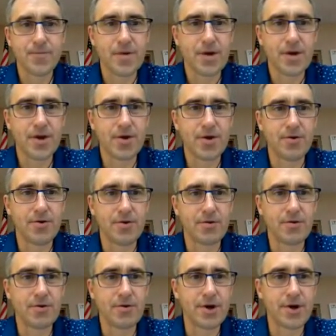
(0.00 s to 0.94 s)

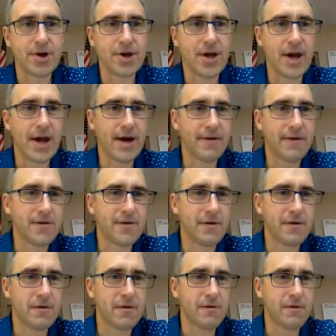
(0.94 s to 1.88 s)
you're going to have
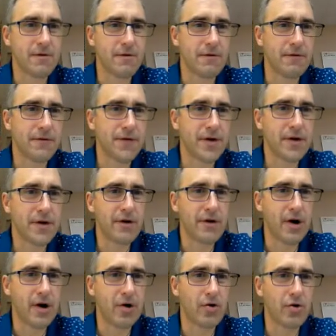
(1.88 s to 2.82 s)
to figure
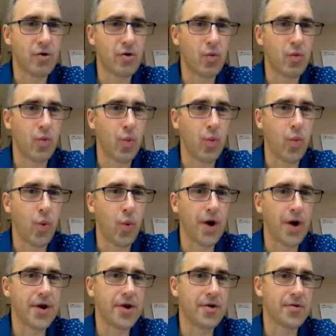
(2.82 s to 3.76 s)
out
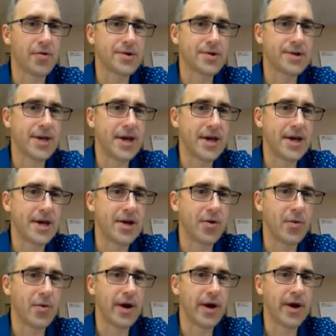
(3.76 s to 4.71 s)
what you're taking
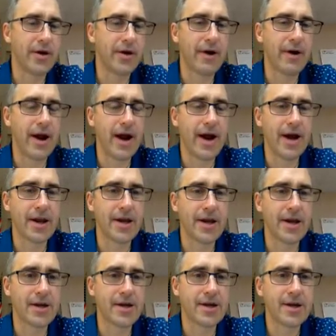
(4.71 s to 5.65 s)
away or
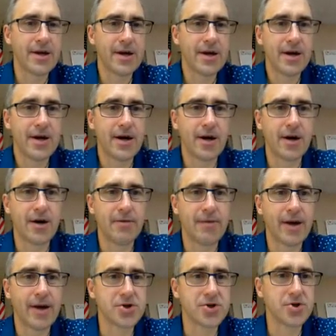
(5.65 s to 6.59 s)
adding
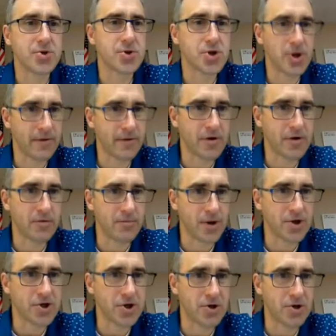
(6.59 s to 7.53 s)
as you shift your
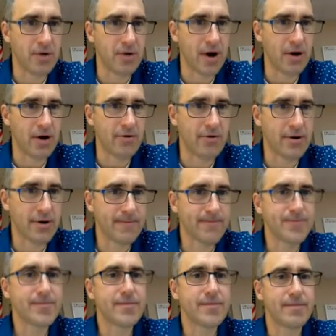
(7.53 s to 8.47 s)
budget around,
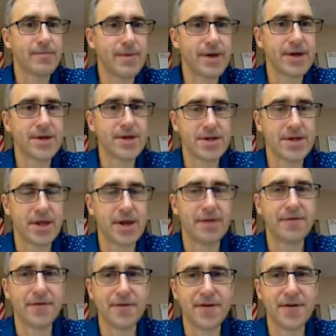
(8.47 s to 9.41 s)
because
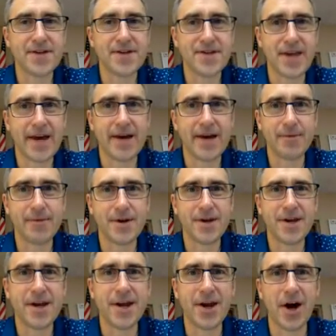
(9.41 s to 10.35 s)
life events
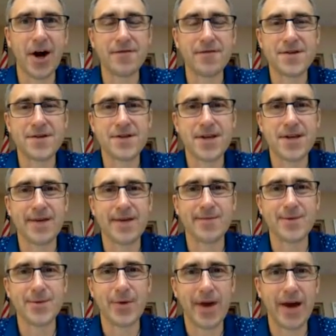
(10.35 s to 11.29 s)
happen and
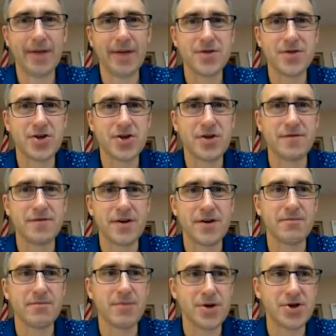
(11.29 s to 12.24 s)
oftentimes we have to shift our
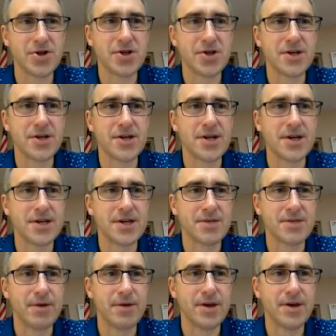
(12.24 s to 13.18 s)
budgeting and
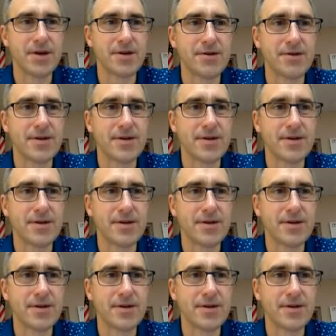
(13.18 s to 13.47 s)
spending.